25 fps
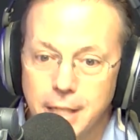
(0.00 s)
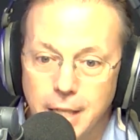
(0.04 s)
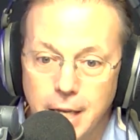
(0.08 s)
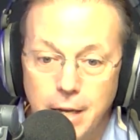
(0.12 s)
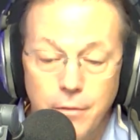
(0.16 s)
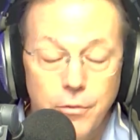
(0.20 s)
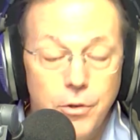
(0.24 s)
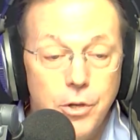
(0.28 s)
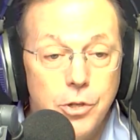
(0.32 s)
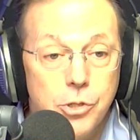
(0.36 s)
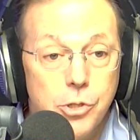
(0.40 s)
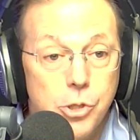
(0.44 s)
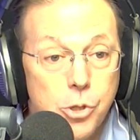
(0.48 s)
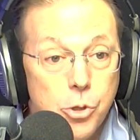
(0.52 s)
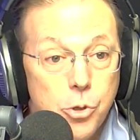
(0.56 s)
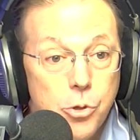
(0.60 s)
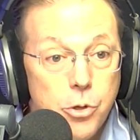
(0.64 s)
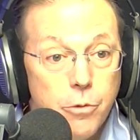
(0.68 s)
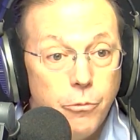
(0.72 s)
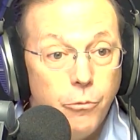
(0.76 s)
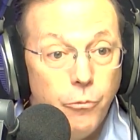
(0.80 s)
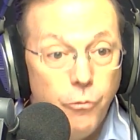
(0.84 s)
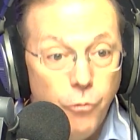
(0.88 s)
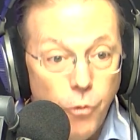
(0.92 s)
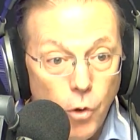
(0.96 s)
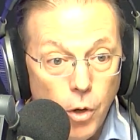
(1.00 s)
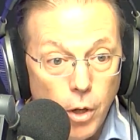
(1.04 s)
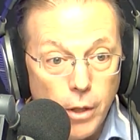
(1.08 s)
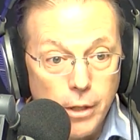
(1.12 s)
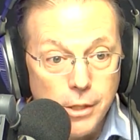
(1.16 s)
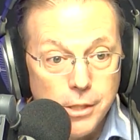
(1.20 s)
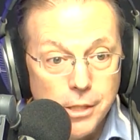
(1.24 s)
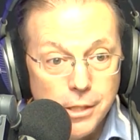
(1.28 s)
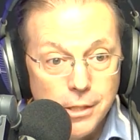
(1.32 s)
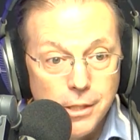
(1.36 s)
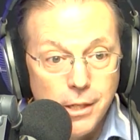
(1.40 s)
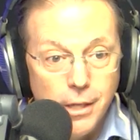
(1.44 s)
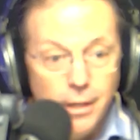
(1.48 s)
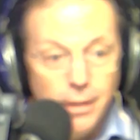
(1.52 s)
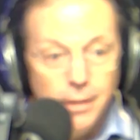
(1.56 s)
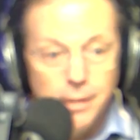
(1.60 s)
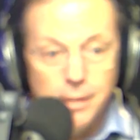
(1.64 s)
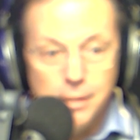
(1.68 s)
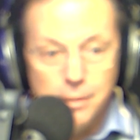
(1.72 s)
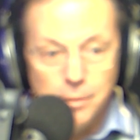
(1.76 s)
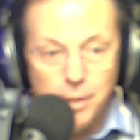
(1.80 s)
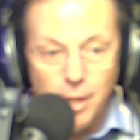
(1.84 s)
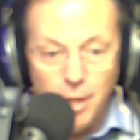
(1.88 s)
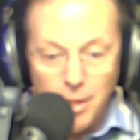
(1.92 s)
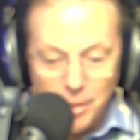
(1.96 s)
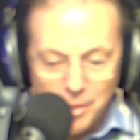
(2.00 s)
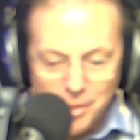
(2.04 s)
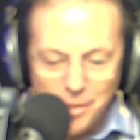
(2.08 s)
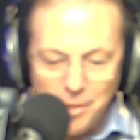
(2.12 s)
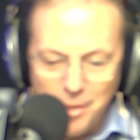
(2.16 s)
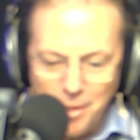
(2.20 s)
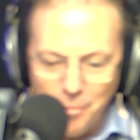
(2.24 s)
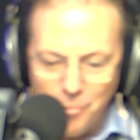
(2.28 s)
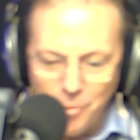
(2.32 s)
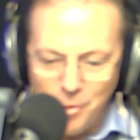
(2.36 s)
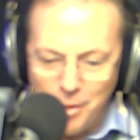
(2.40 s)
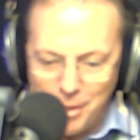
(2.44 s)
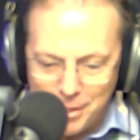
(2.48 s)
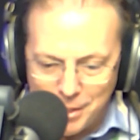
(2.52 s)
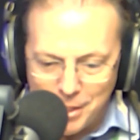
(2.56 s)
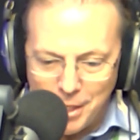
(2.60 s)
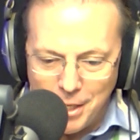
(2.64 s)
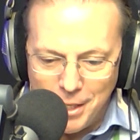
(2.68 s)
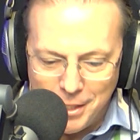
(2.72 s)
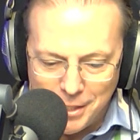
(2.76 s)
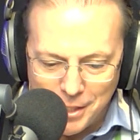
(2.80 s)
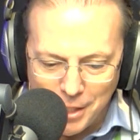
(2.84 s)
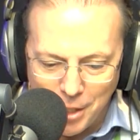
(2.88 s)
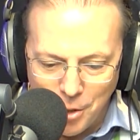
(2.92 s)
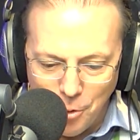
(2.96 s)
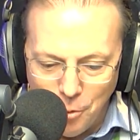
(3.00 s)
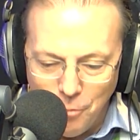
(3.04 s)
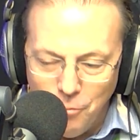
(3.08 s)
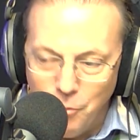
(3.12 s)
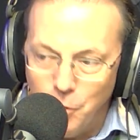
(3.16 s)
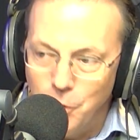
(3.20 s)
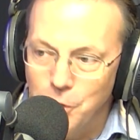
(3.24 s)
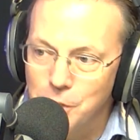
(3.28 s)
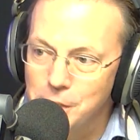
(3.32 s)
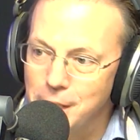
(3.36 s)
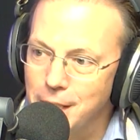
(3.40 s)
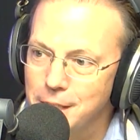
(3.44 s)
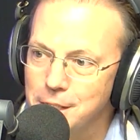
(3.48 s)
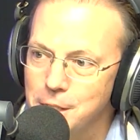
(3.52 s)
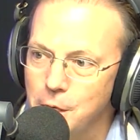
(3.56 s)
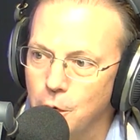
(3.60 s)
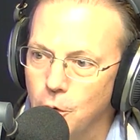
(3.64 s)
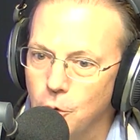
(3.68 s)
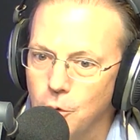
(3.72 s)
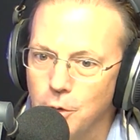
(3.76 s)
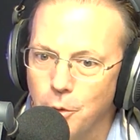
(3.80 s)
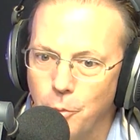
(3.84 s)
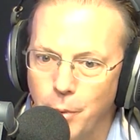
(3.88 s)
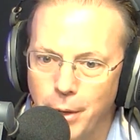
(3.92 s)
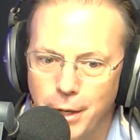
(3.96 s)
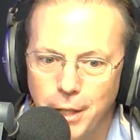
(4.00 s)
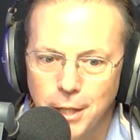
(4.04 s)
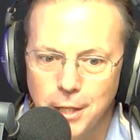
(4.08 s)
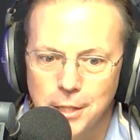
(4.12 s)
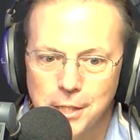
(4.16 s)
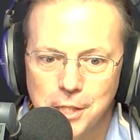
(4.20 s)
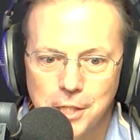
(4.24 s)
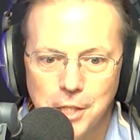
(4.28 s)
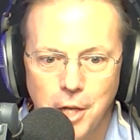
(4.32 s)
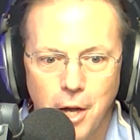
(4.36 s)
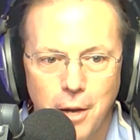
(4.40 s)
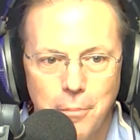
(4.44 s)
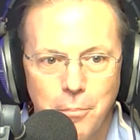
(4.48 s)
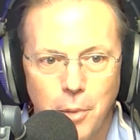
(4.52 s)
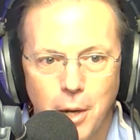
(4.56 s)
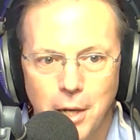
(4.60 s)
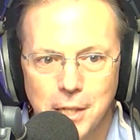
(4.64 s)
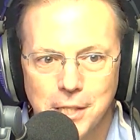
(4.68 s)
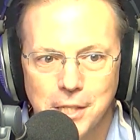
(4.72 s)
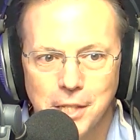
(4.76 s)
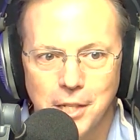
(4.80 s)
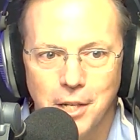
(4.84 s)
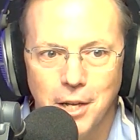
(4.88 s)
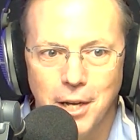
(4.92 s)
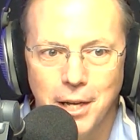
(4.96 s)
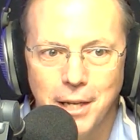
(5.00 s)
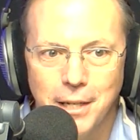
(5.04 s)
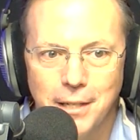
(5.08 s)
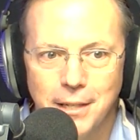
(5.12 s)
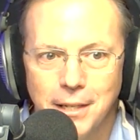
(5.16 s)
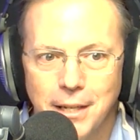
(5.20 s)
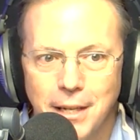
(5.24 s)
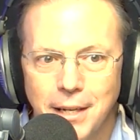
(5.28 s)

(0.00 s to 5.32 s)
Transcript: To give you to the fullest. You know, there's lots of different, it's a good verse actually to look at one of those side-by-side